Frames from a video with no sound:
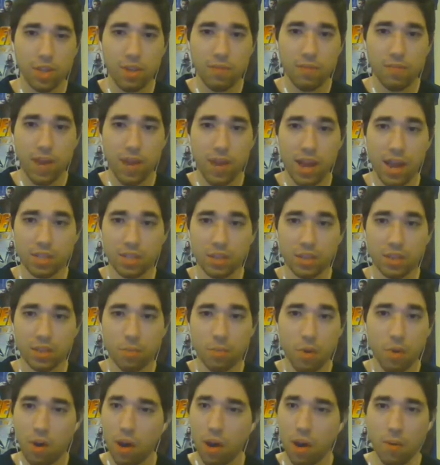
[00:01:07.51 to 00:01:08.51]
In fact, the
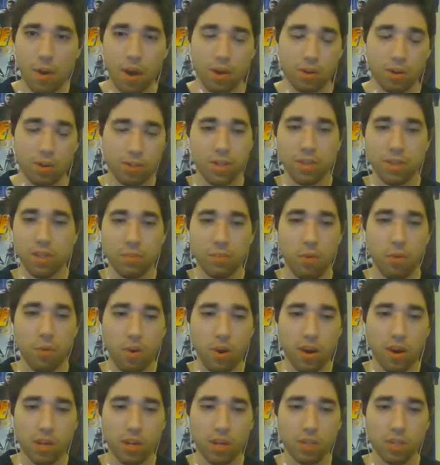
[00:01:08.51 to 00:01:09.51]
more I watch it, the
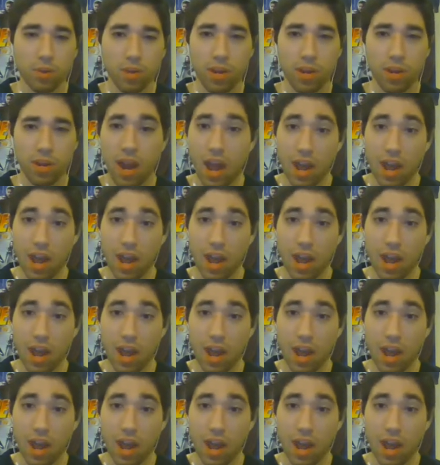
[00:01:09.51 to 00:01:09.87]
more I enjoy it.